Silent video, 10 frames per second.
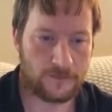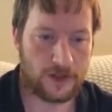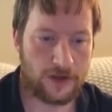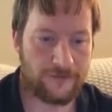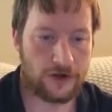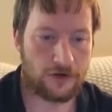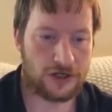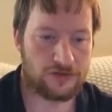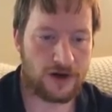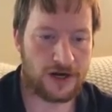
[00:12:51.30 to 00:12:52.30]
If you
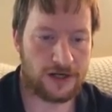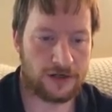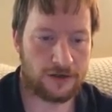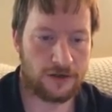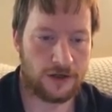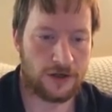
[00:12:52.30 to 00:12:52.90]
notice right here,